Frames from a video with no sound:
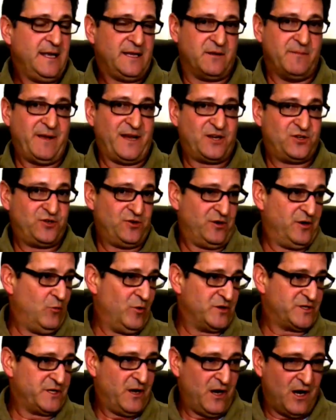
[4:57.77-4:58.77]
to make sure it
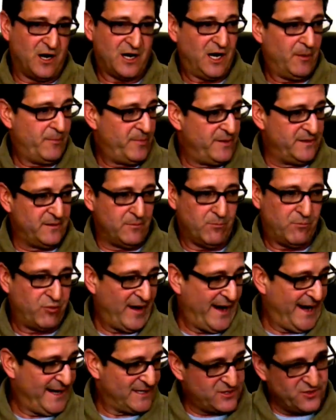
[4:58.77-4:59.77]
wasn't hung up in the
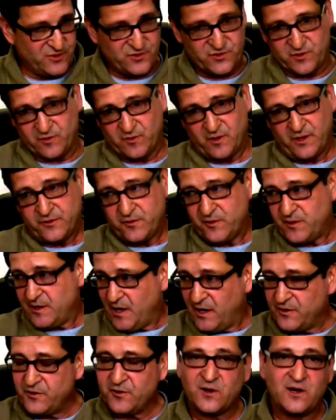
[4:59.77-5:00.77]
branches or under
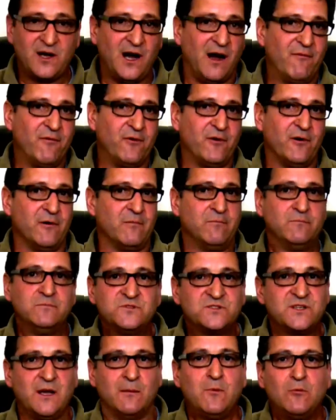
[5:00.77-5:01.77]
the undercover or
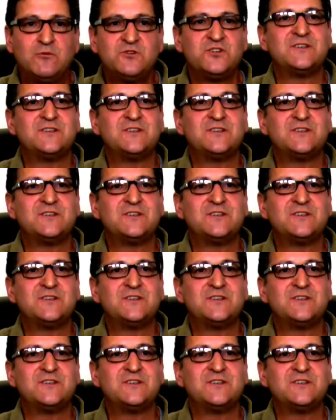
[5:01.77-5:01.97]
something. It was